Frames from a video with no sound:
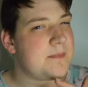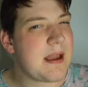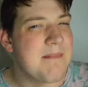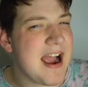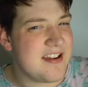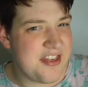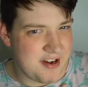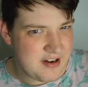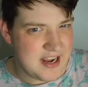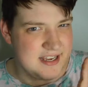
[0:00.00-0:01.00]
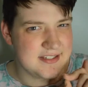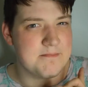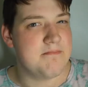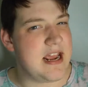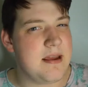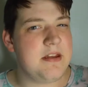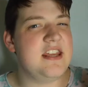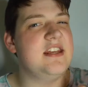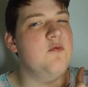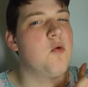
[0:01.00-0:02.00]
My theory is maybe
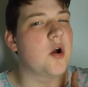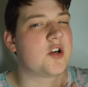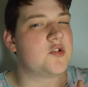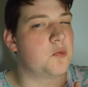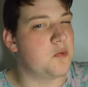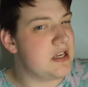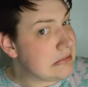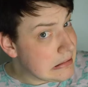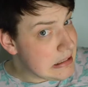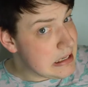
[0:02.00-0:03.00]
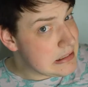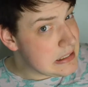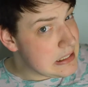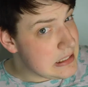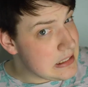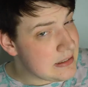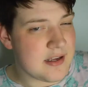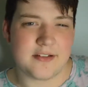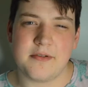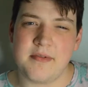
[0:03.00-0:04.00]
he works with the Night King,
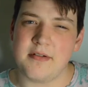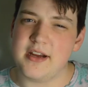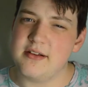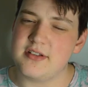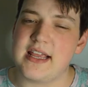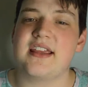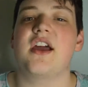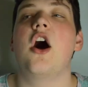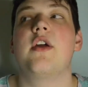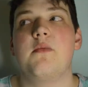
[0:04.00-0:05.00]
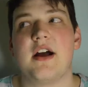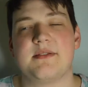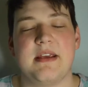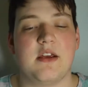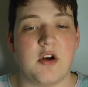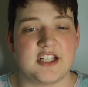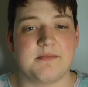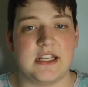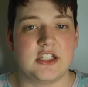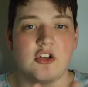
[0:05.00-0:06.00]
because remember he was like, oh, he wants
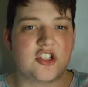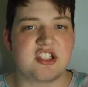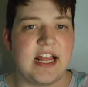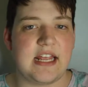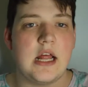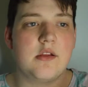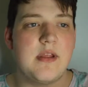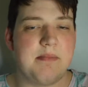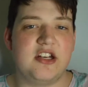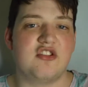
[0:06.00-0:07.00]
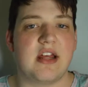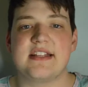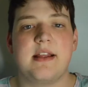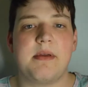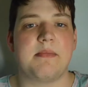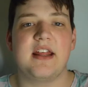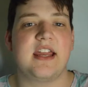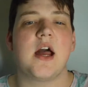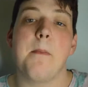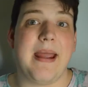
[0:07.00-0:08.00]
me, so just like, let me do this, let me be
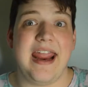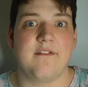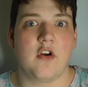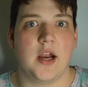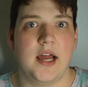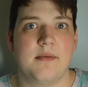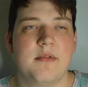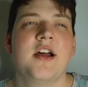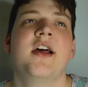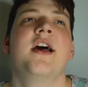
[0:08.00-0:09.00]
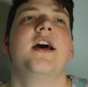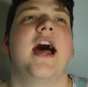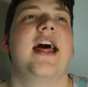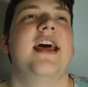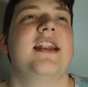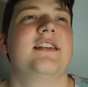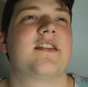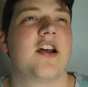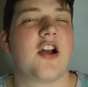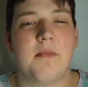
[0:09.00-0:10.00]
like bait for him. And then he's
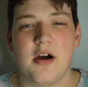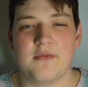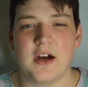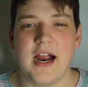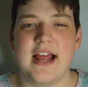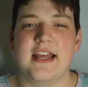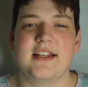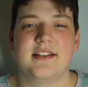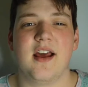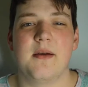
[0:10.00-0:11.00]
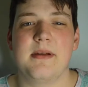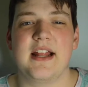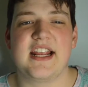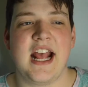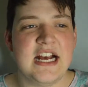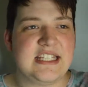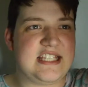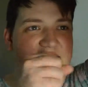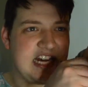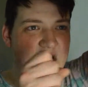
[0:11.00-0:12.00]
gonna come over and then he's gonna be like,
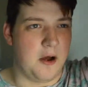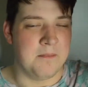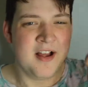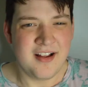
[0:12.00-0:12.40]
sick him.